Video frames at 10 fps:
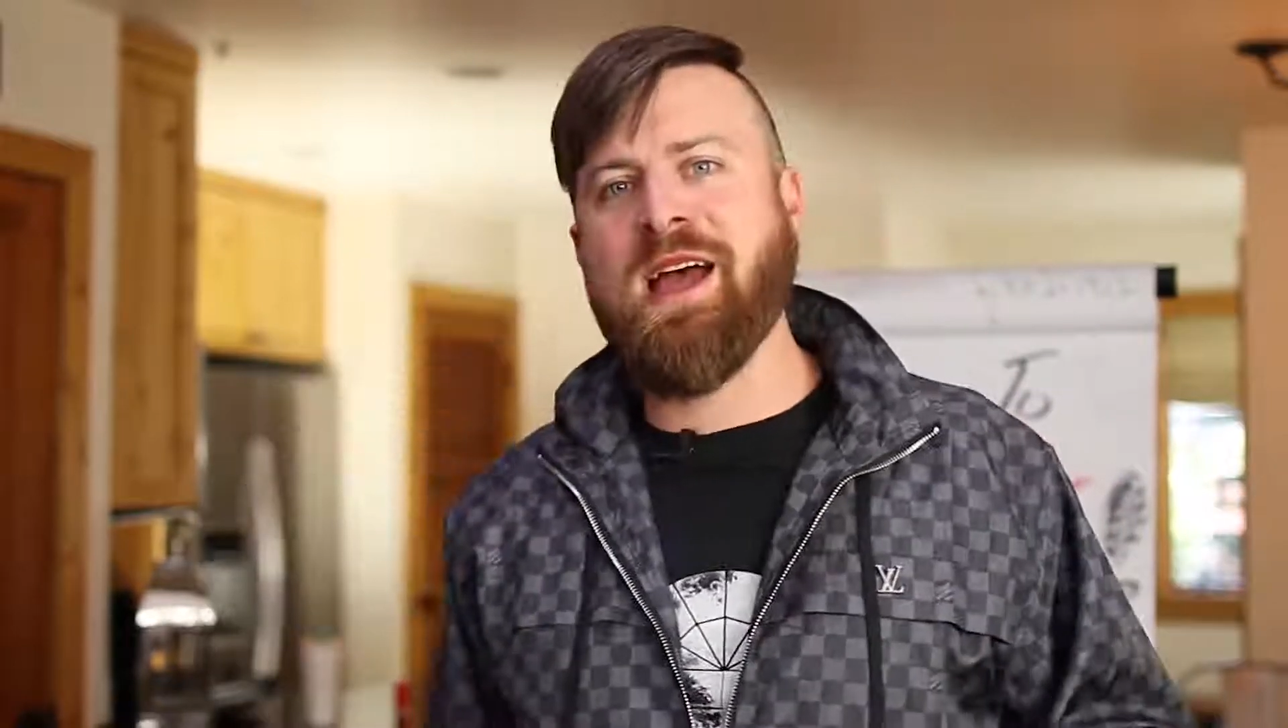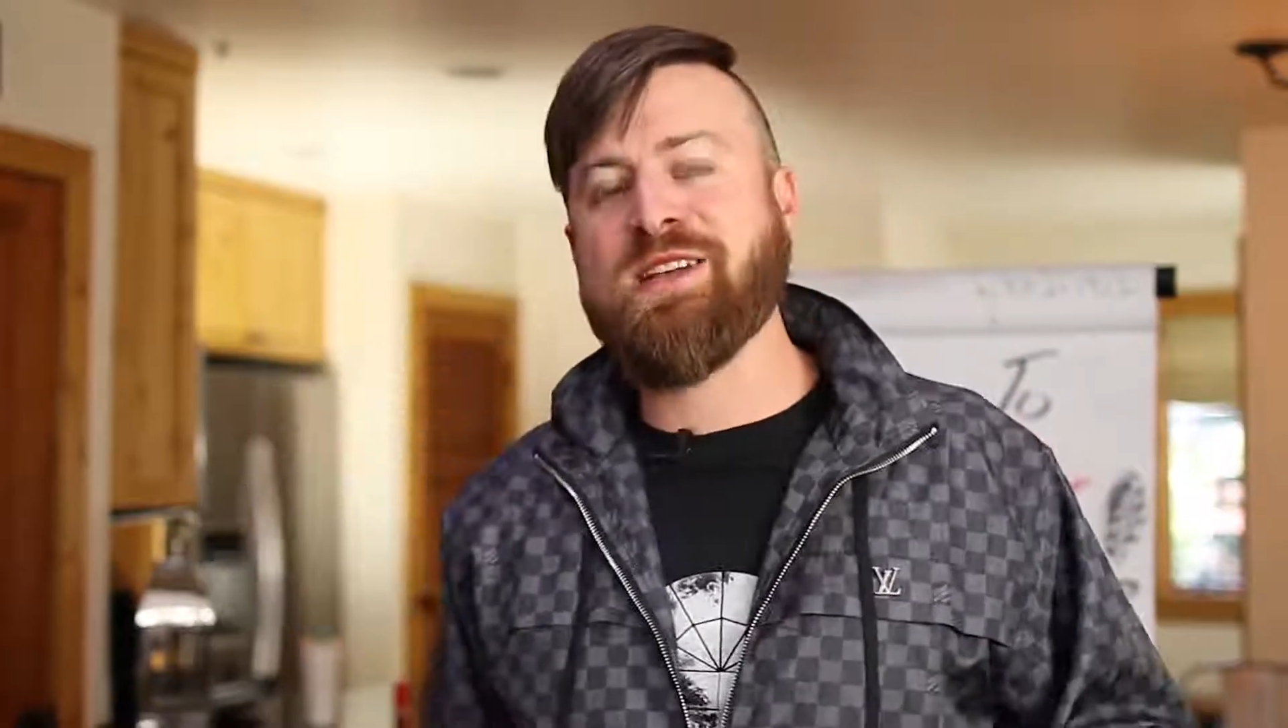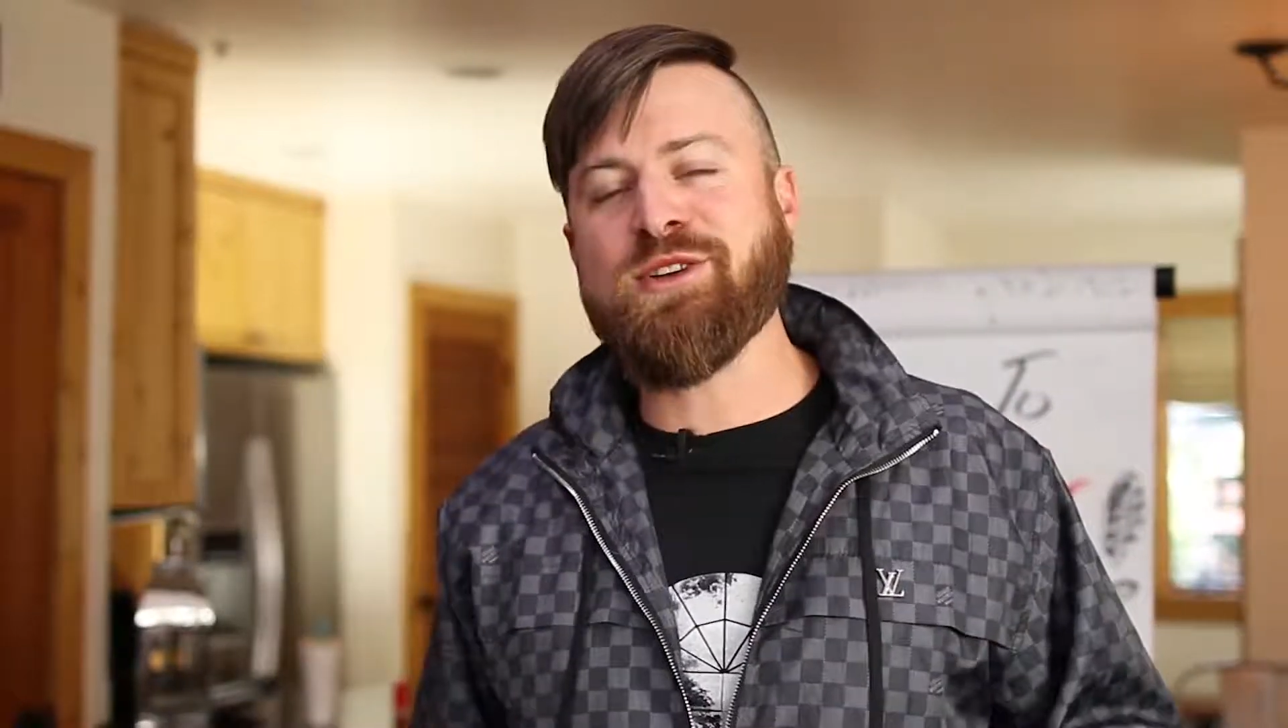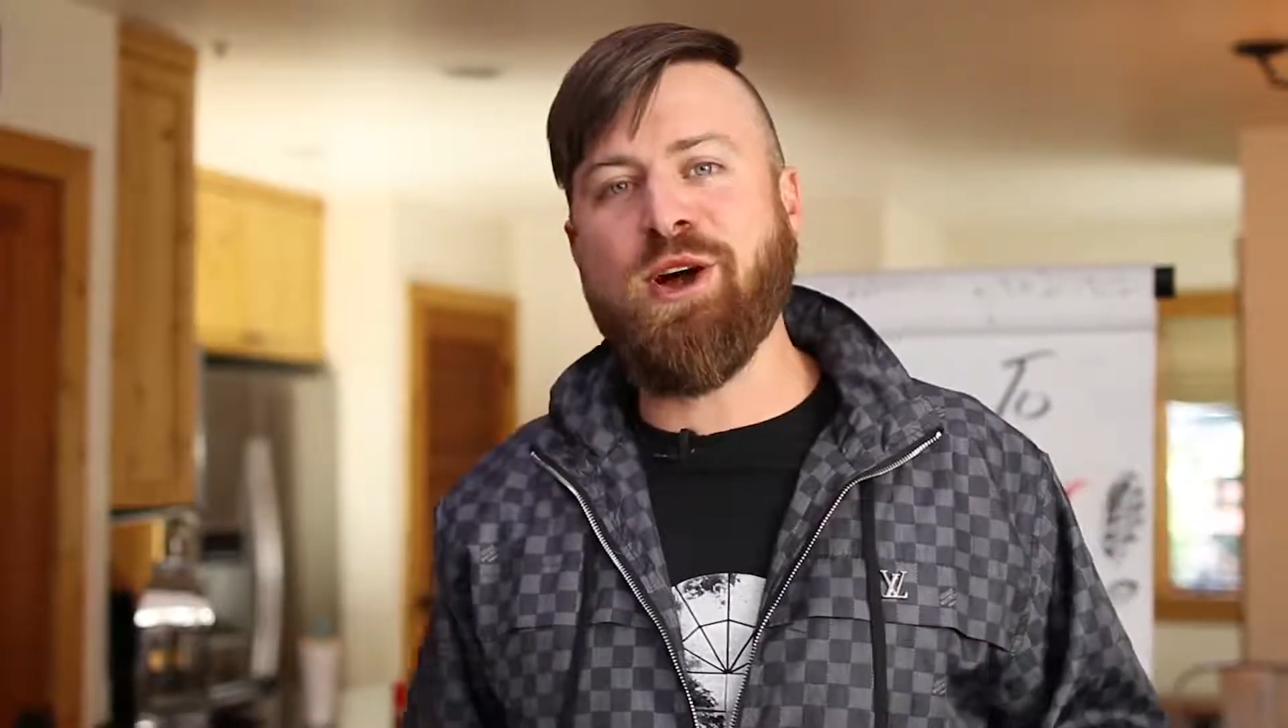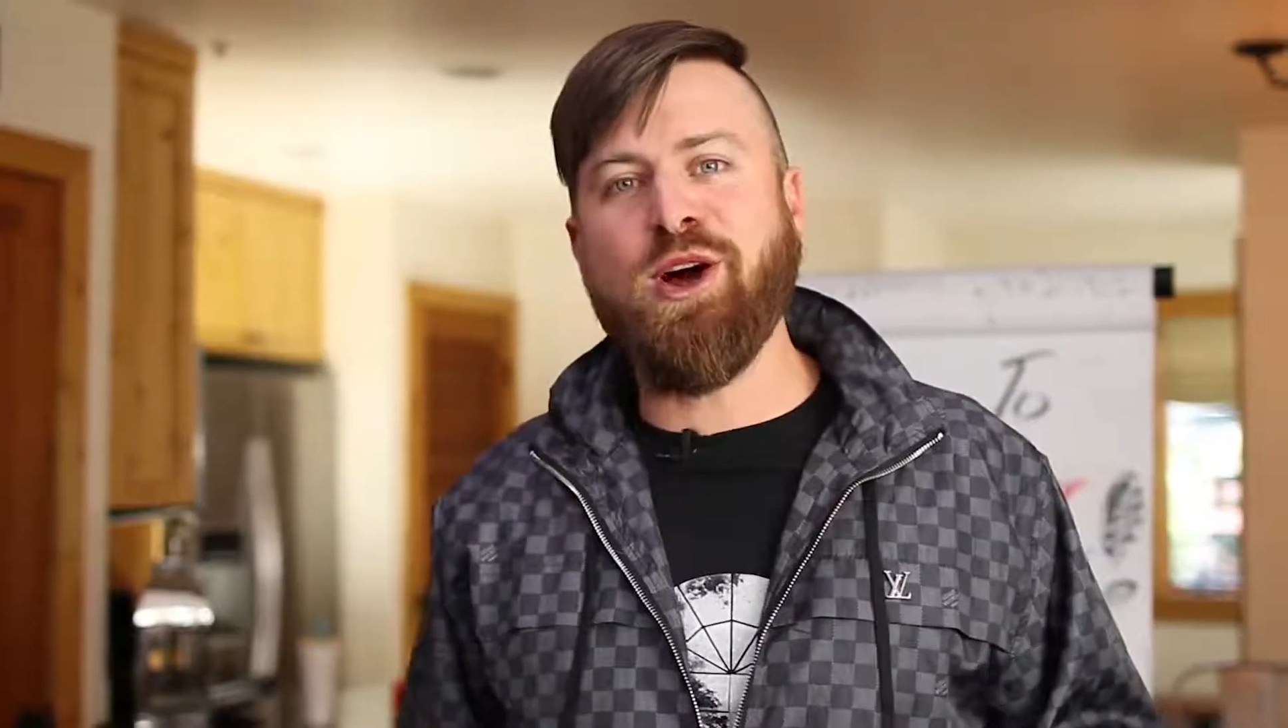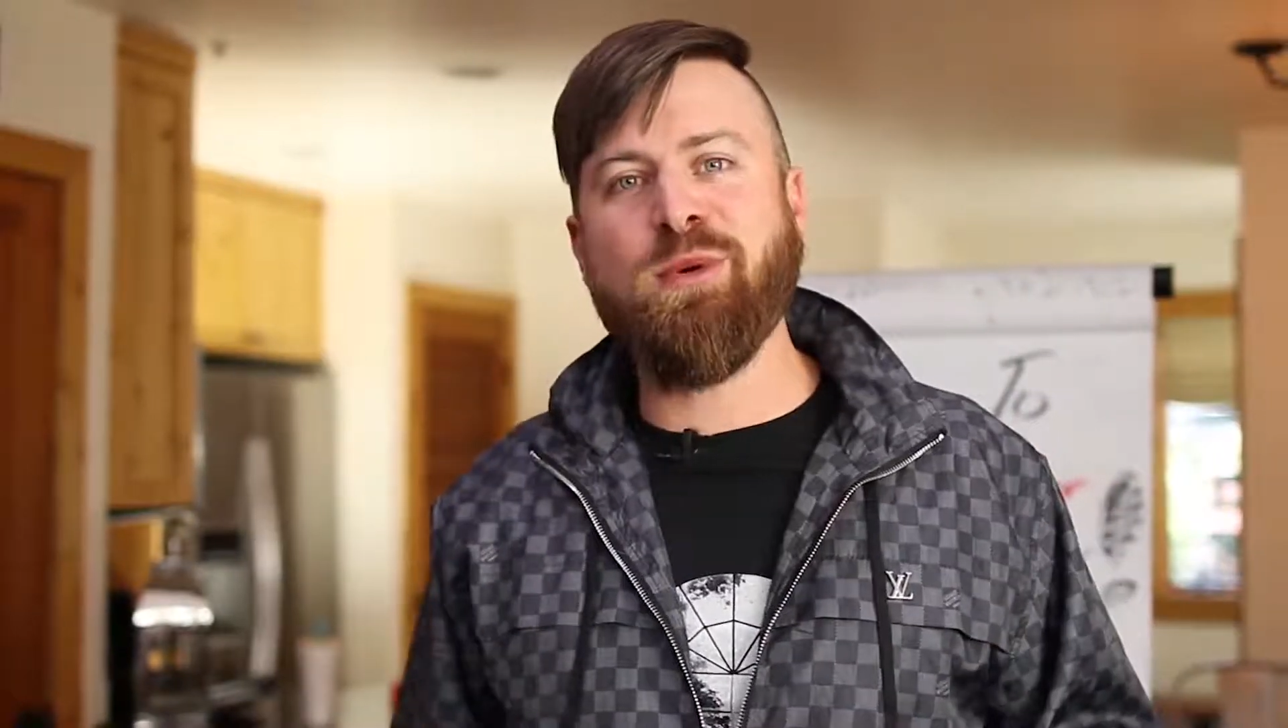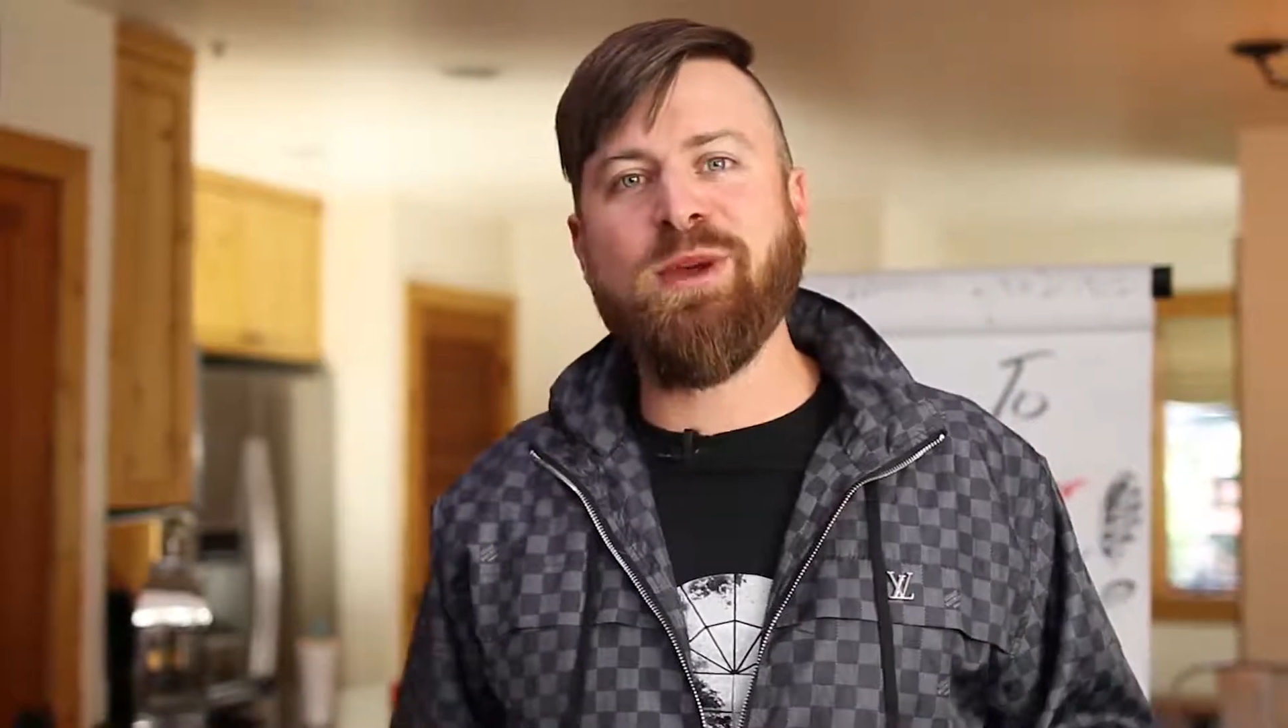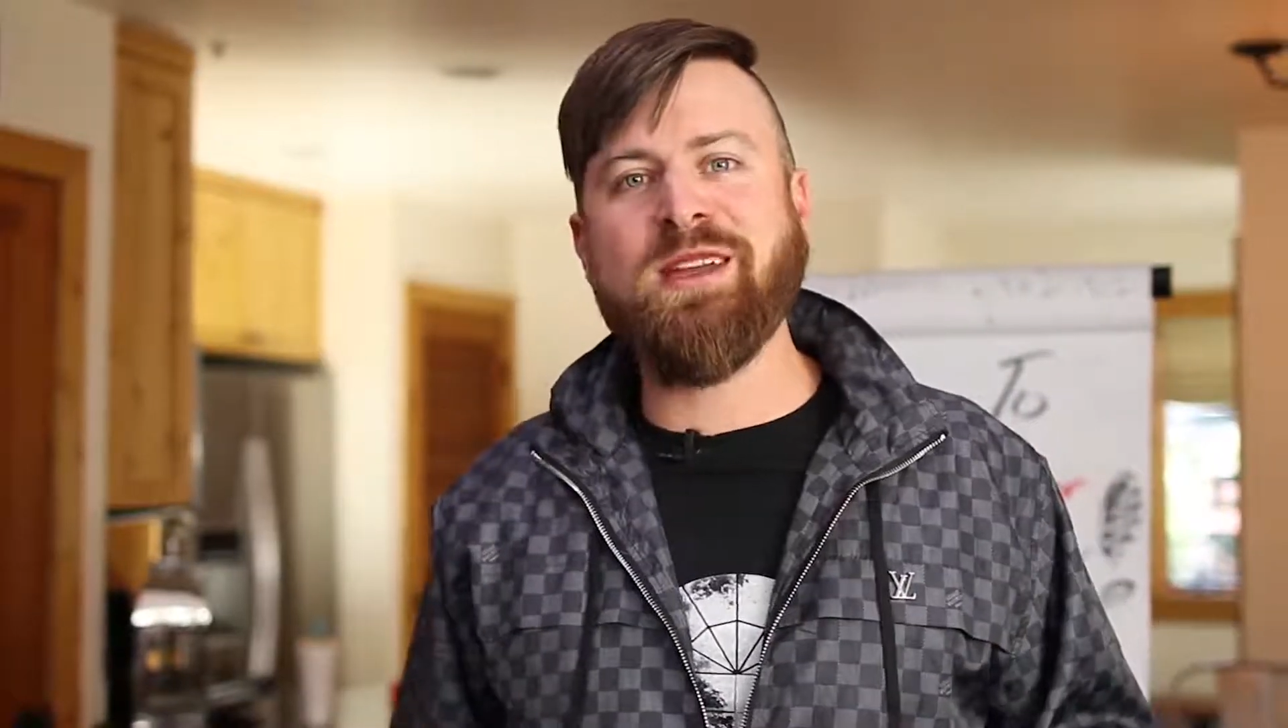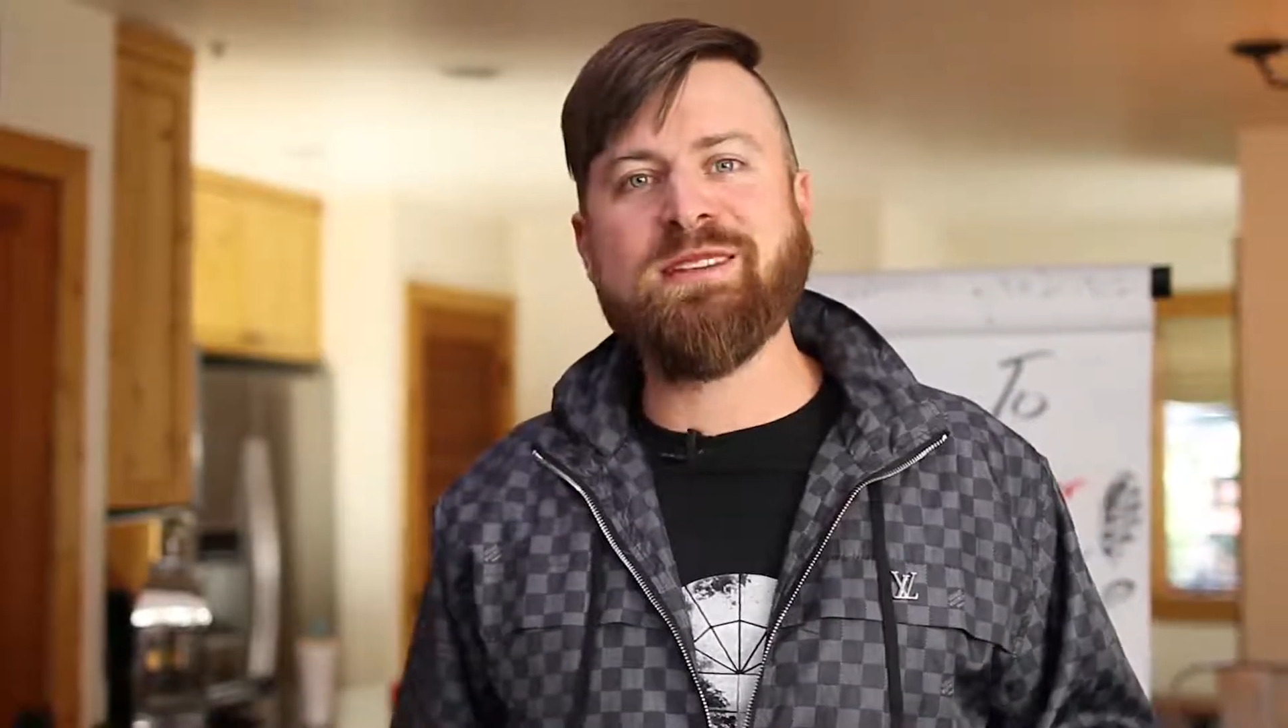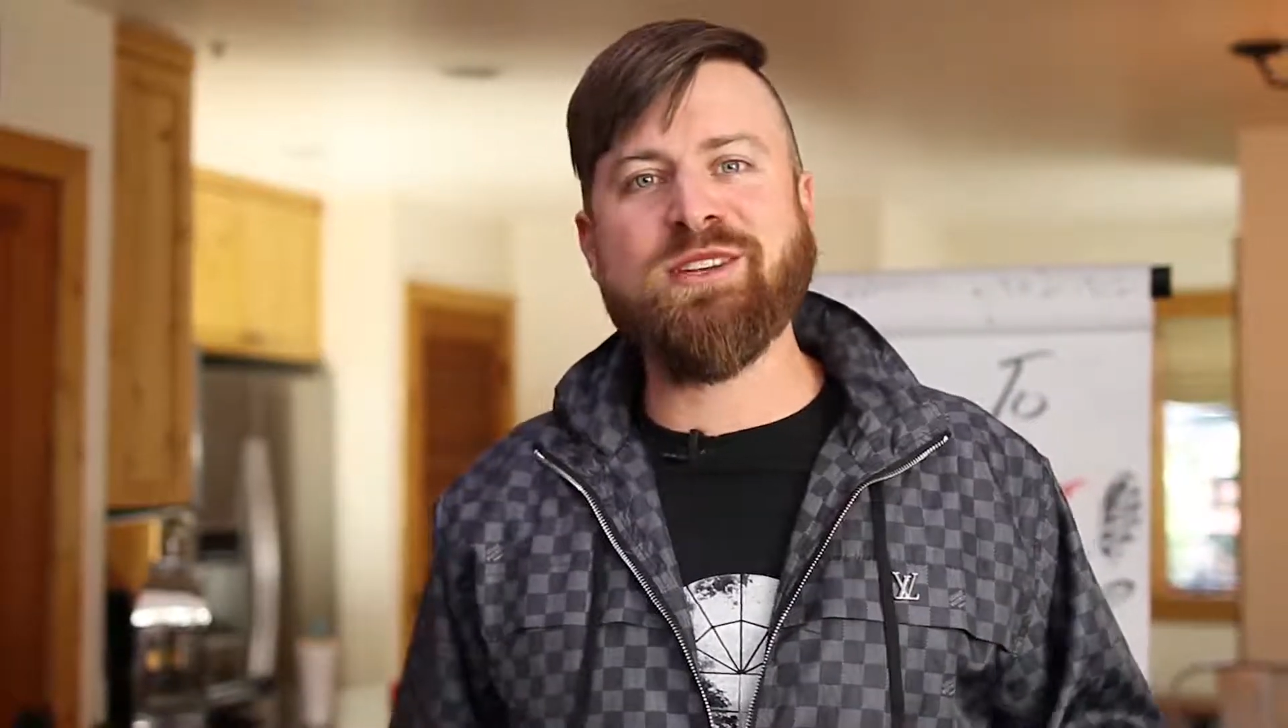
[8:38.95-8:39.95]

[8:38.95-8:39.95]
as always.